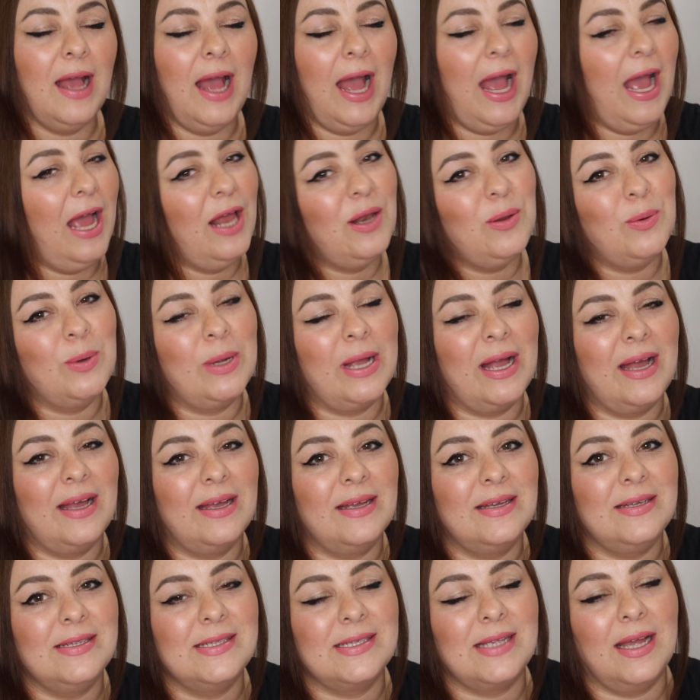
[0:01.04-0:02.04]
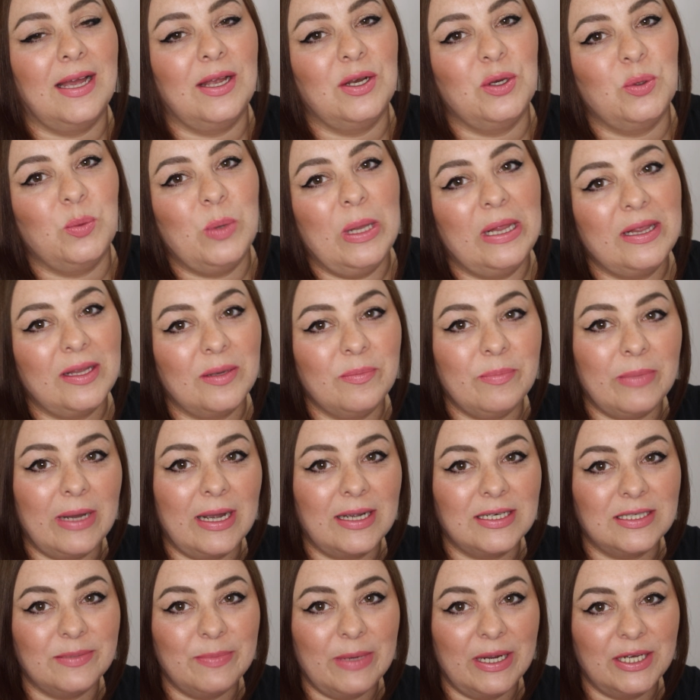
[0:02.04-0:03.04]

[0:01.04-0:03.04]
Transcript: Hello guys, and welcome back to